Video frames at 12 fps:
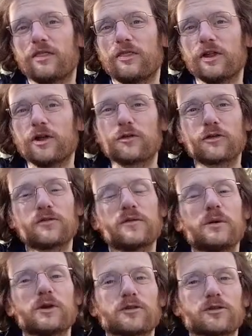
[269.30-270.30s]
the loss of the
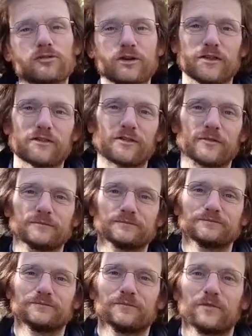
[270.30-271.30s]
monasteries,
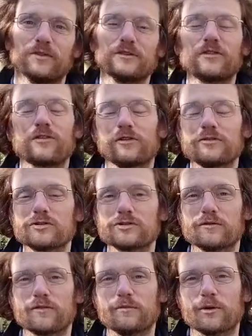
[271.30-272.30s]
the
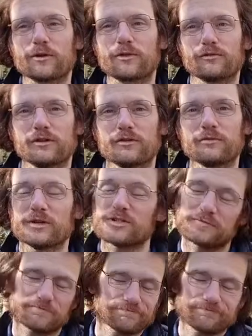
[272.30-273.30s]
dissolution of the monasteries,
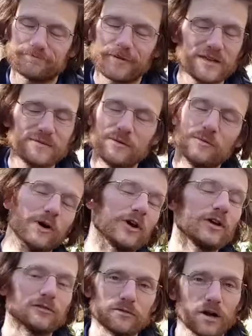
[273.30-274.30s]
which maybe were
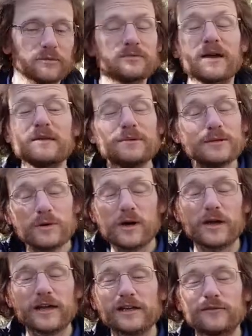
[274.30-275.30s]
corrupt, maybe
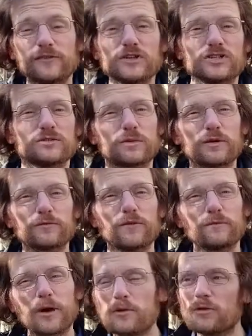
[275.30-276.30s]
were inefficient, but
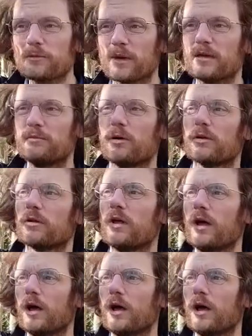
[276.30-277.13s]
for most people,